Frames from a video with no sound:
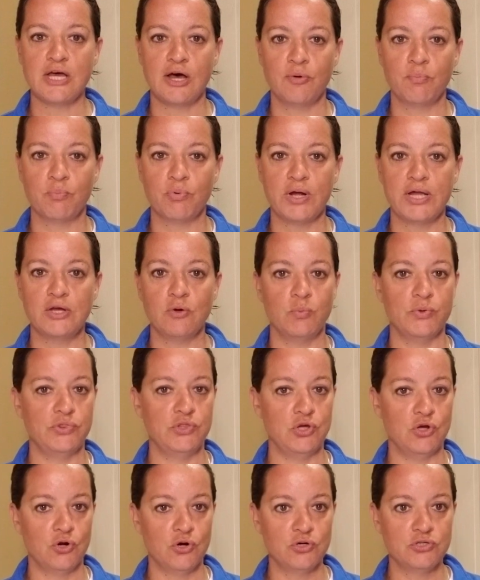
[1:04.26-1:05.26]
outbreak with
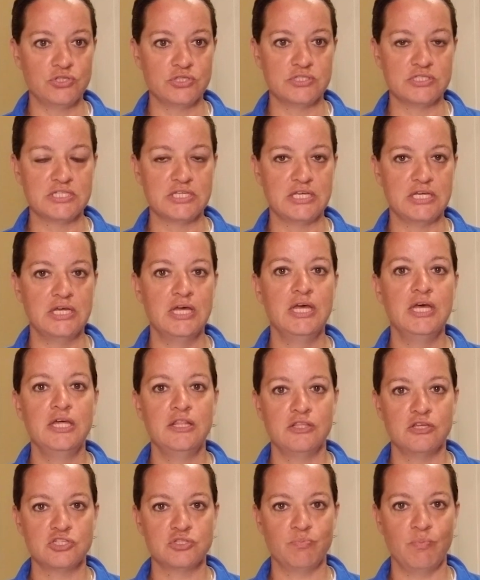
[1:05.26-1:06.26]
the urgency
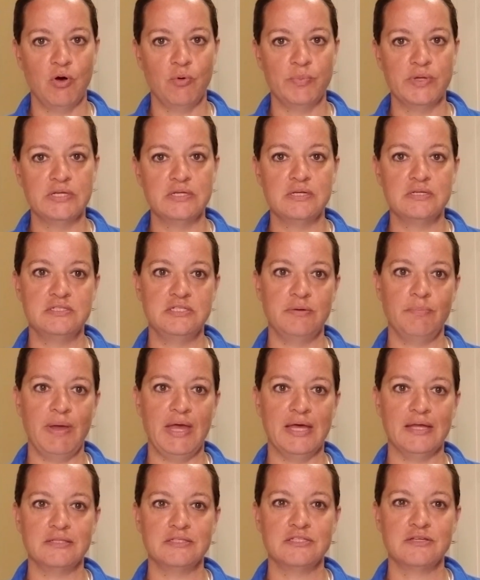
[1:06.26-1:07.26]
this moment
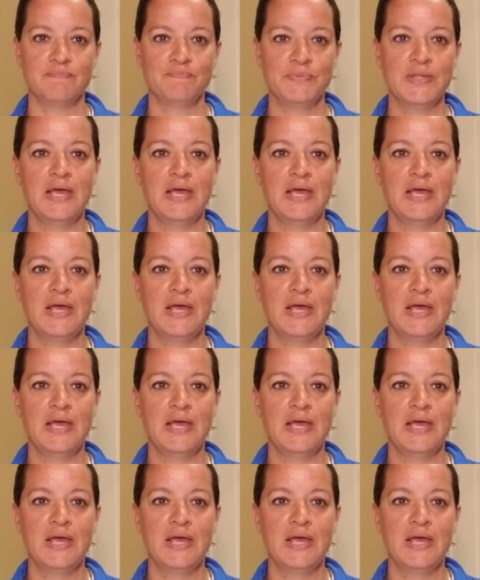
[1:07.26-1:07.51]
demands."